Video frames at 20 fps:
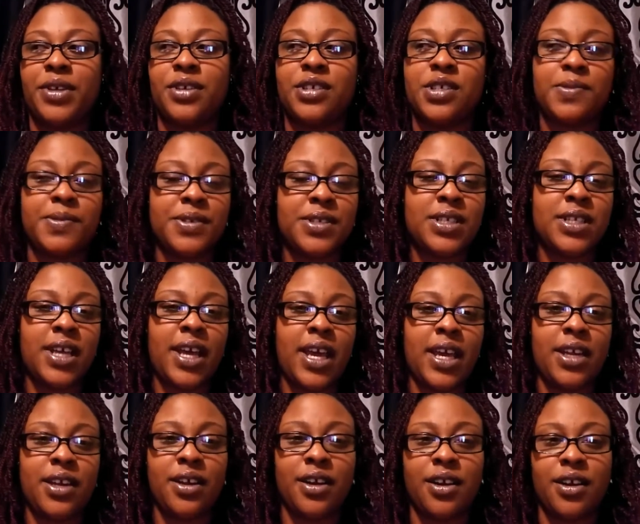You're supposed to
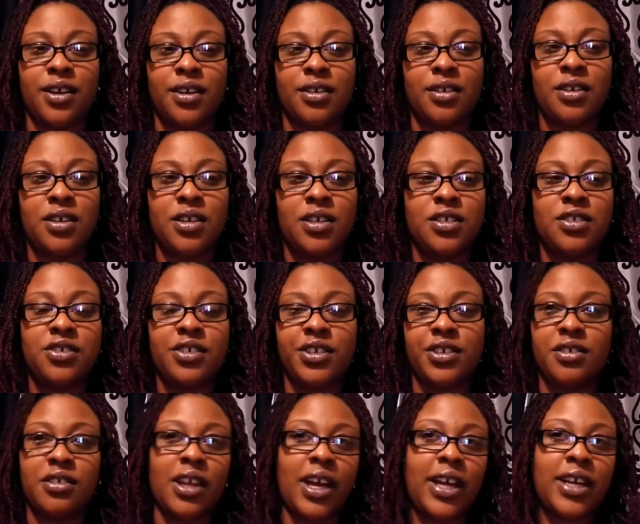hate her. Treat
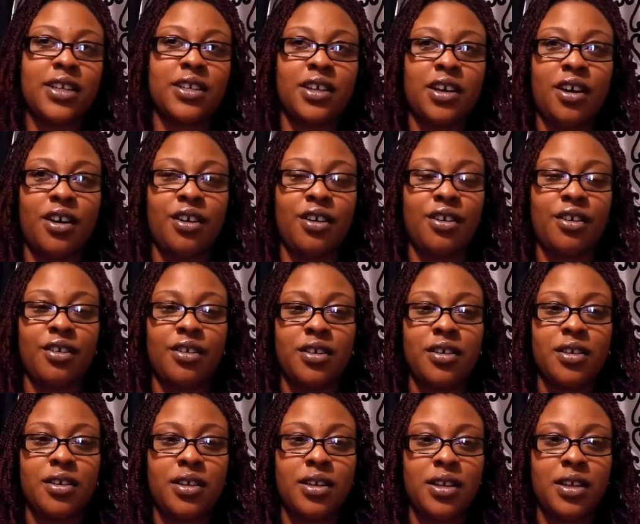her like a dog.
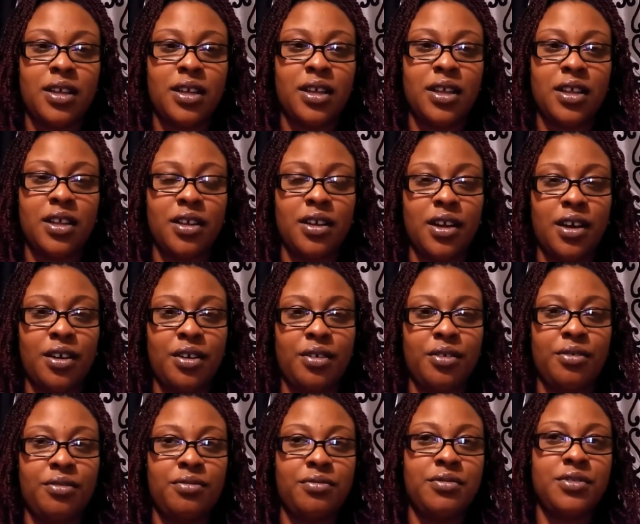
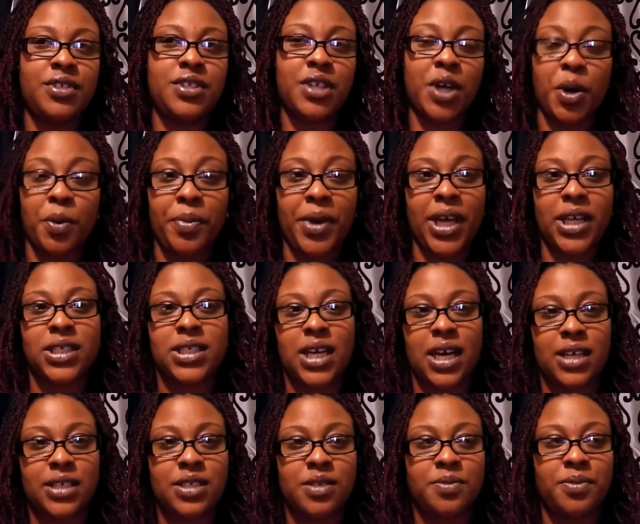Don't pay
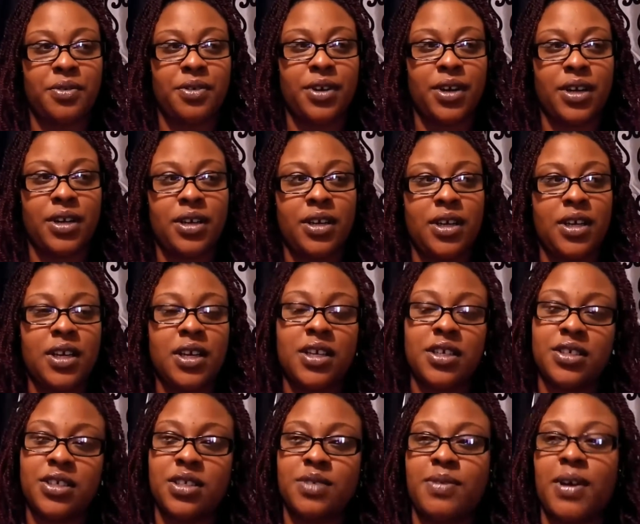child support
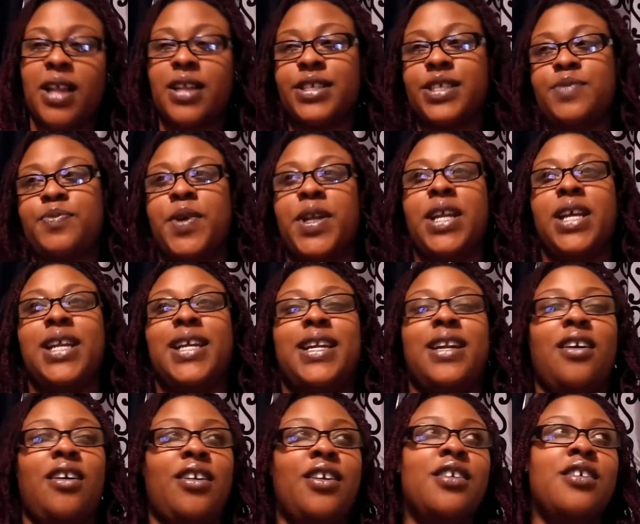because she's probably spending it
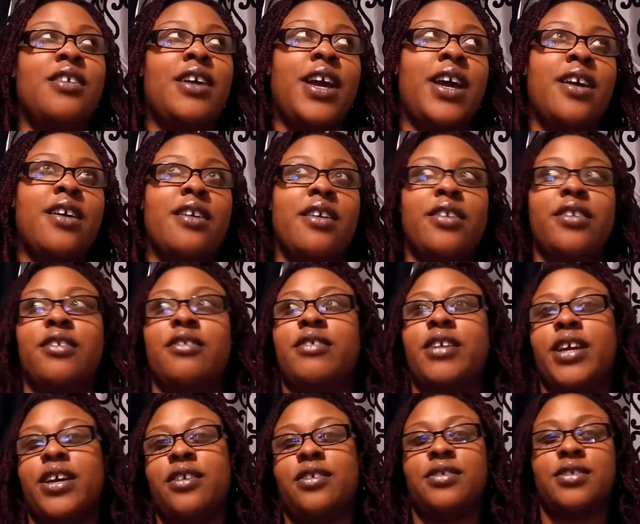on her hair and her
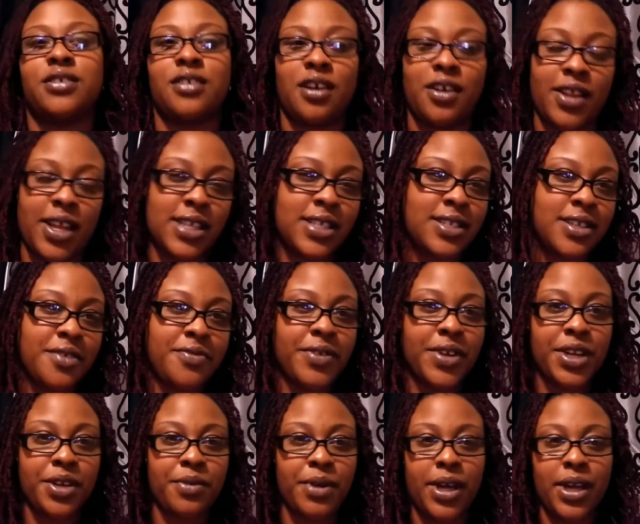nails and all that stuff
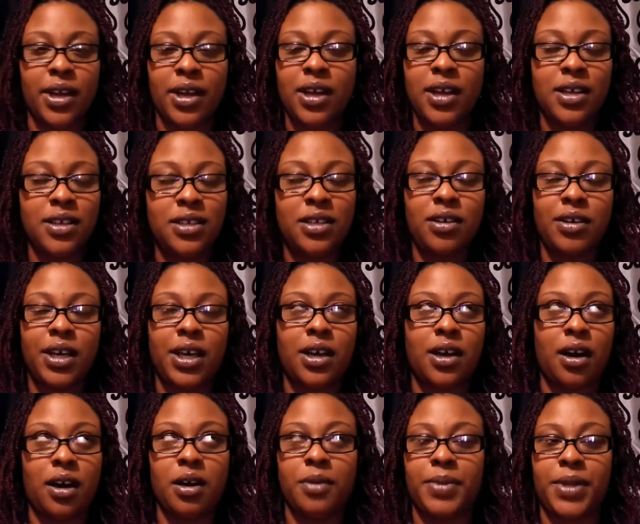anyway. Don't get
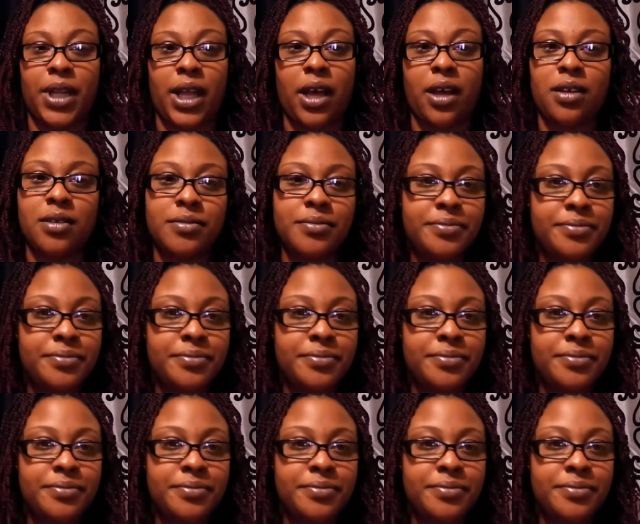caught up in that.